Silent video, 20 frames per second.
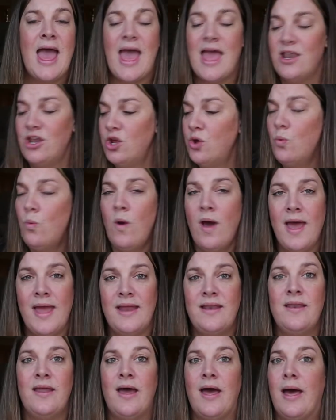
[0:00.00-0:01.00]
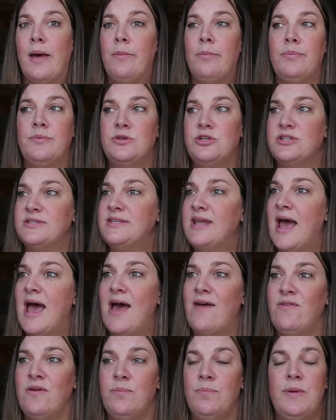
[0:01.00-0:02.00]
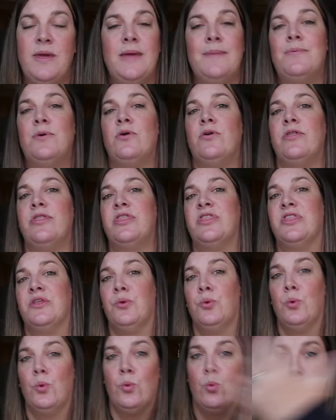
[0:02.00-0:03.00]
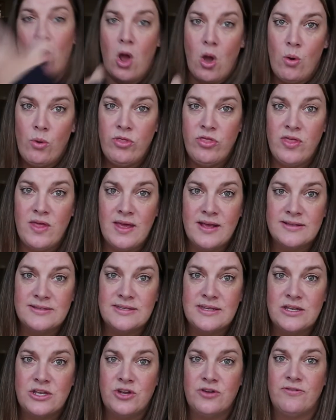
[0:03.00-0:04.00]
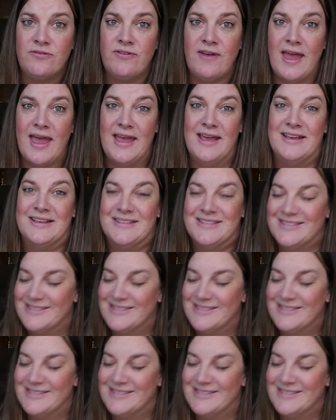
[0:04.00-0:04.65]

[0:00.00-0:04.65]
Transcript: and you wind up just having people throw things in your face,